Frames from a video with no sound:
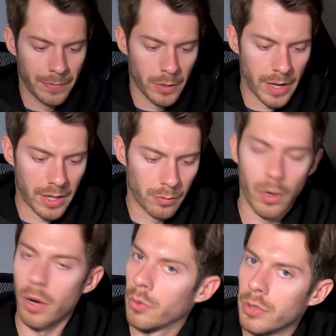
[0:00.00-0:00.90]
you had
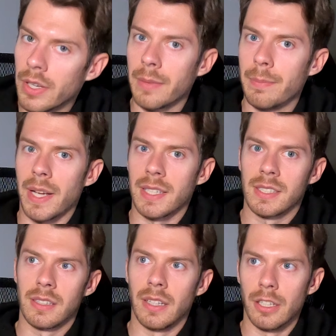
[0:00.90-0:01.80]
road, you had
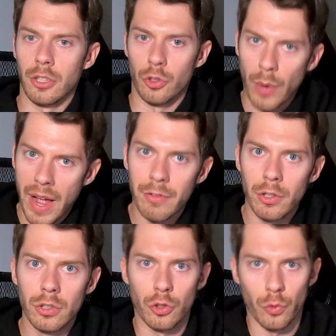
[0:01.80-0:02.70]
mixed like
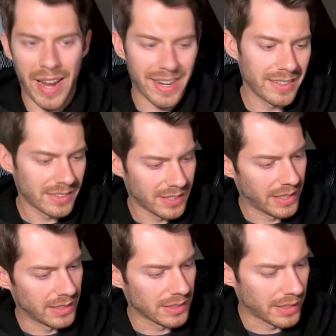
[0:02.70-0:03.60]
gravel, granite,
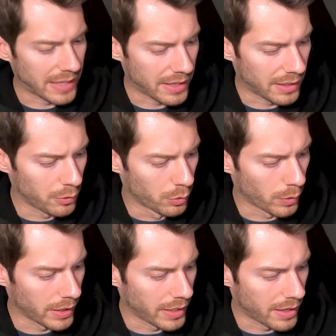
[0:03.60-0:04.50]
things like that you were
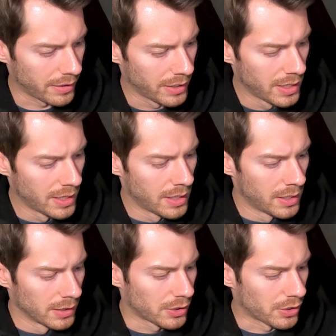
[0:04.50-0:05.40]
running on.
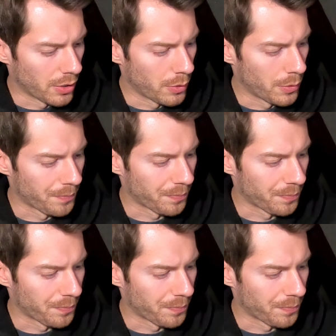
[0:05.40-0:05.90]
So